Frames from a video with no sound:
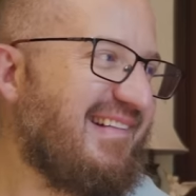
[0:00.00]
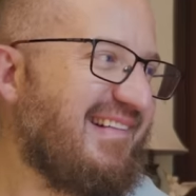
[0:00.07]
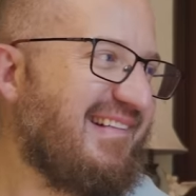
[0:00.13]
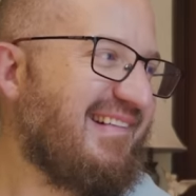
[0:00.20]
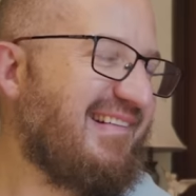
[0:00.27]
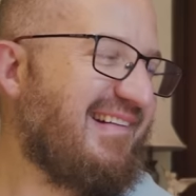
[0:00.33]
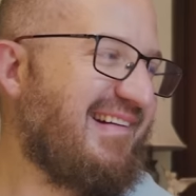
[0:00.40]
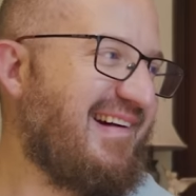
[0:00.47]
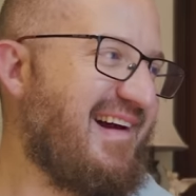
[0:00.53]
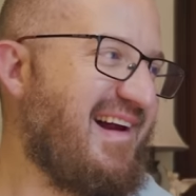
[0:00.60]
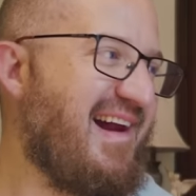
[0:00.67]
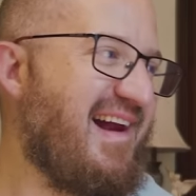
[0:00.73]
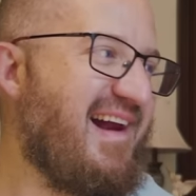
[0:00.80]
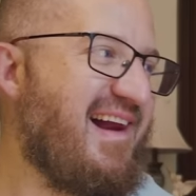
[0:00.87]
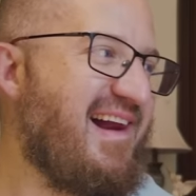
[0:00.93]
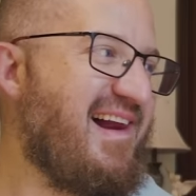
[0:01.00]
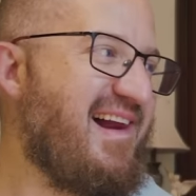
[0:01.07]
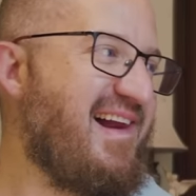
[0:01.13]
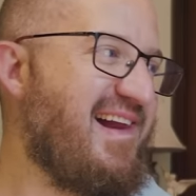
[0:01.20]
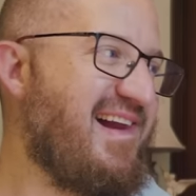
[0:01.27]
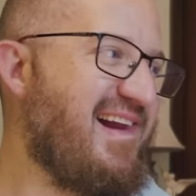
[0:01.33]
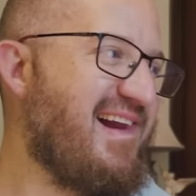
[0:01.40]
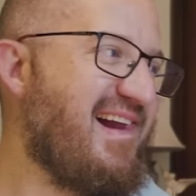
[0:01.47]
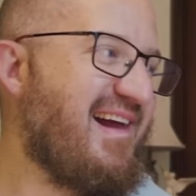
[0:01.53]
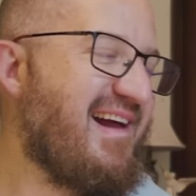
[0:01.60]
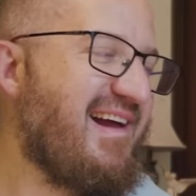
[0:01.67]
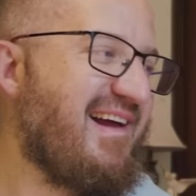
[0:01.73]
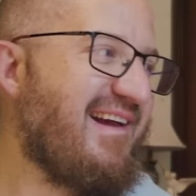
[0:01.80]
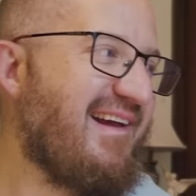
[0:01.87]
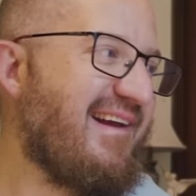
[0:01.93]

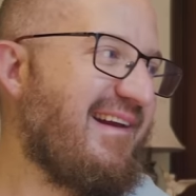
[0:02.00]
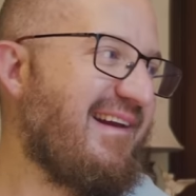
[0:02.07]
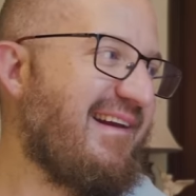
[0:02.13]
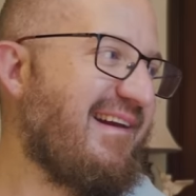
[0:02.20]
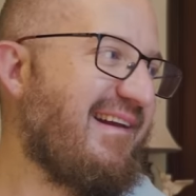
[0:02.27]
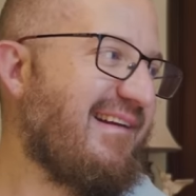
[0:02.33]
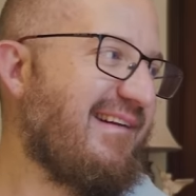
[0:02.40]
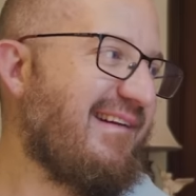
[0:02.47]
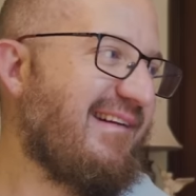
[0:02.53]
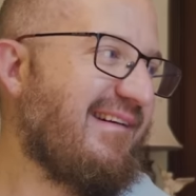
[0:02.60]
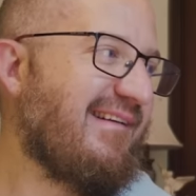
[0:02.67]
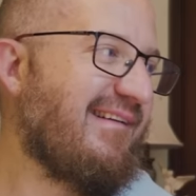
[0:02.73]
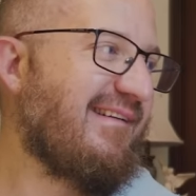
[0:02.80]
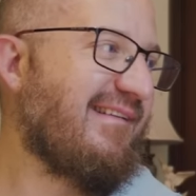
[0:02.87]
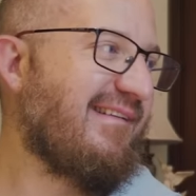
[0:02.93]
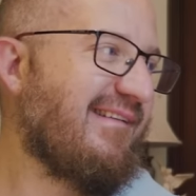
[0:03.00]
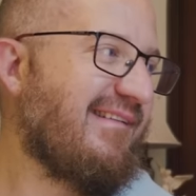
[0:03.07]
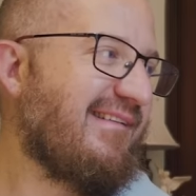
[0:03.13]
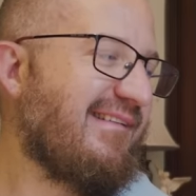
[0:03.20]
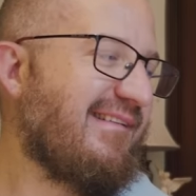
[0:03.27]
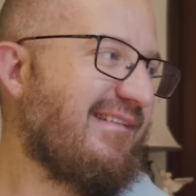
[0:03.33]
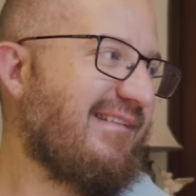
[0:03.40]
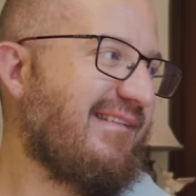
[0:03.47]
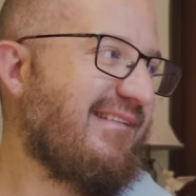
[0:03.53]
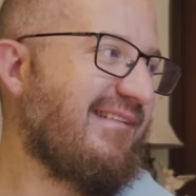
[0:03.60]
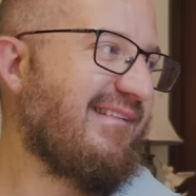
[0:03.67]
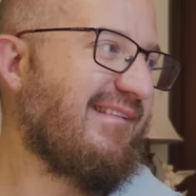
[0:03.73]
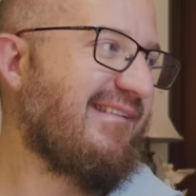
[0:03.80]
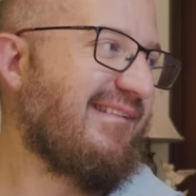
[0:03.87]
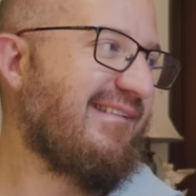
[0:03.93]

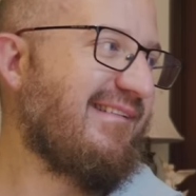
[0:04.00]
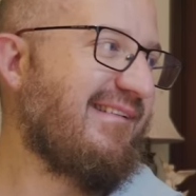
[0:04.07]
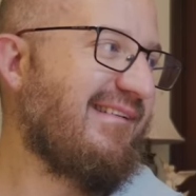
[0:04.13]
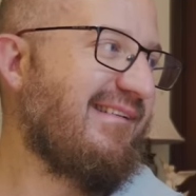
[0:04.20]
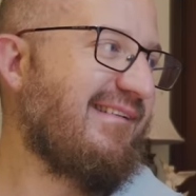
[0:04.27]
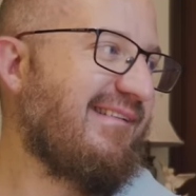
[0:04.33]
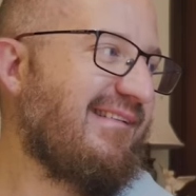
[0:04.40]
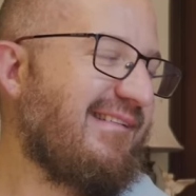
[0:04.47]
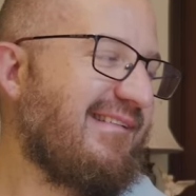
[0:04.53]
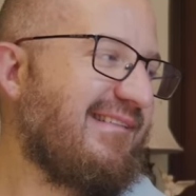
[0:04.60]
[no speech]